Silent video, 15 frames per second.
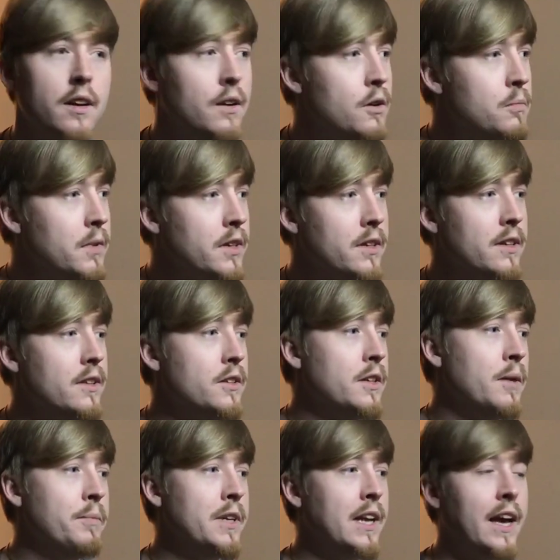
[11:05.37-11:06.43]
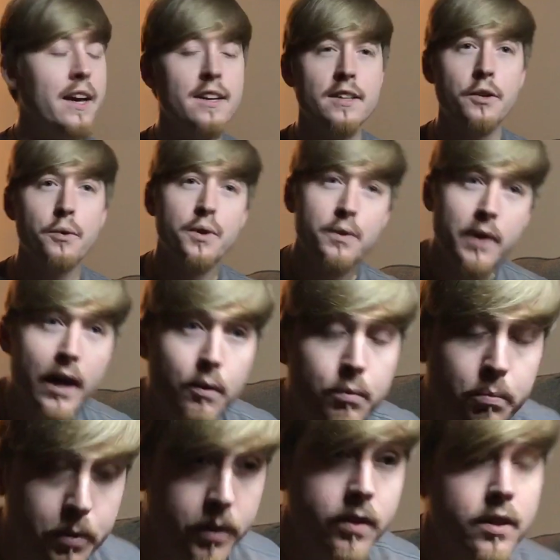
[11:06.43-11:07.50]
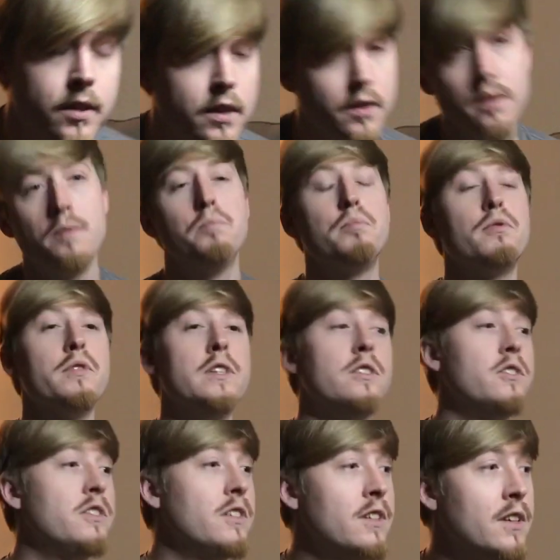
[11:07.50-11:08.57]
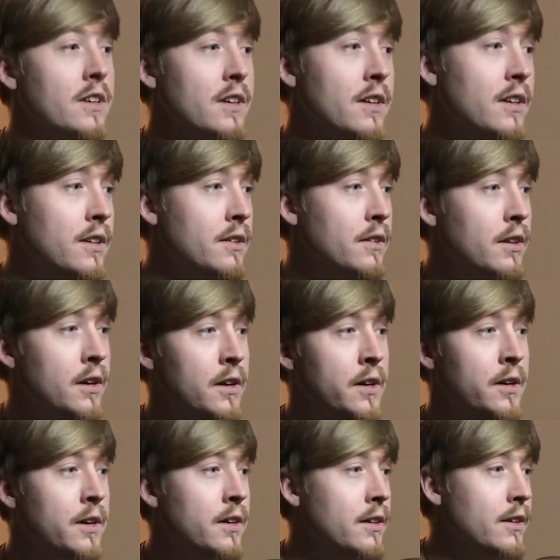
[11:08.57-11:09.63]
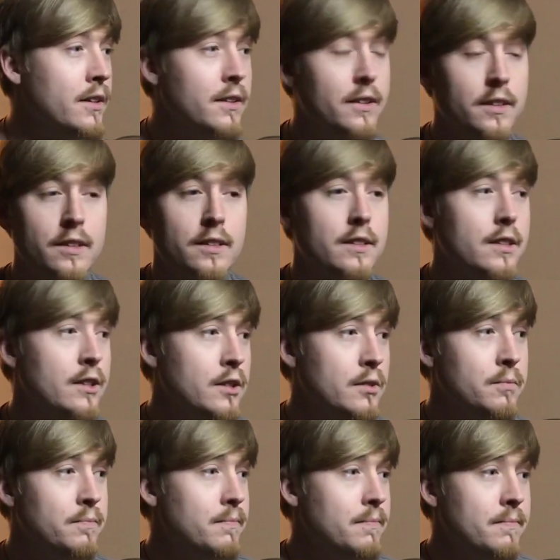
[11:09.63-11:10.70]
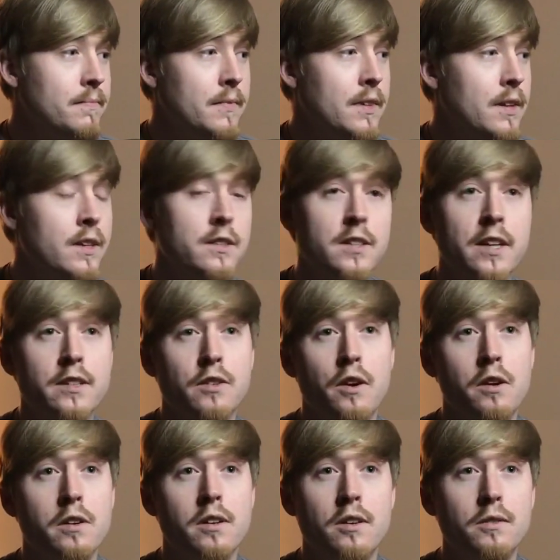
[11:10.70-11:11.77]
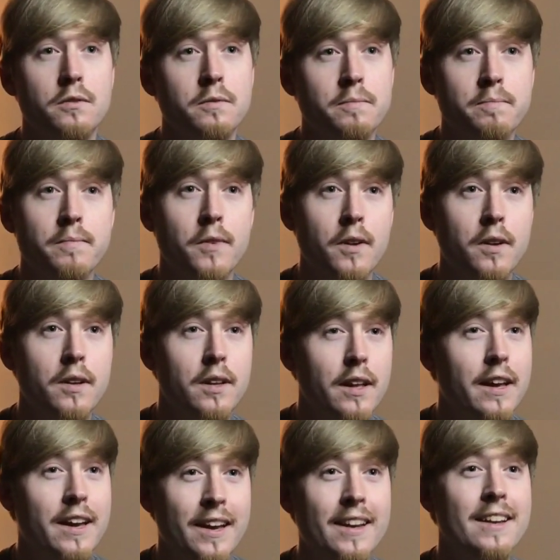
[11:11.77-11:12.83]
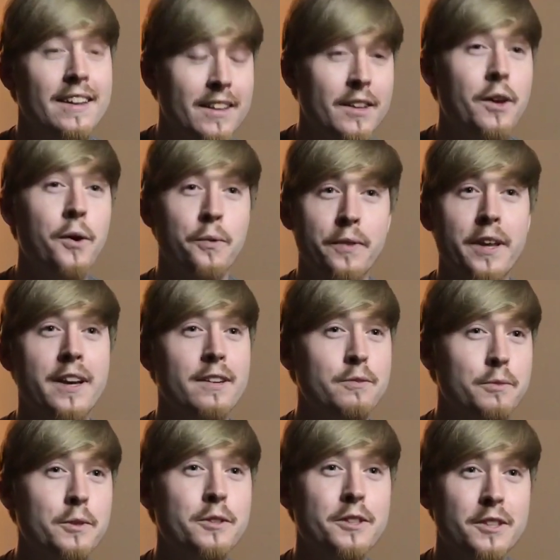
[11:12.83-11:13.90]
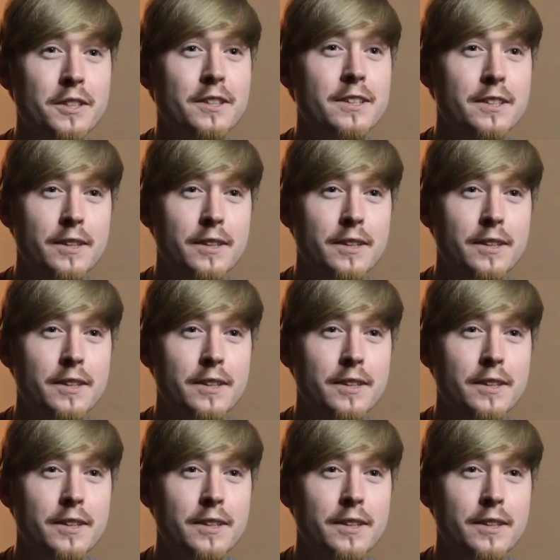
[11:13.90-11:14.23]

Oh my God! I mean, I could go on. I really could preach a TED talk on on that for sure.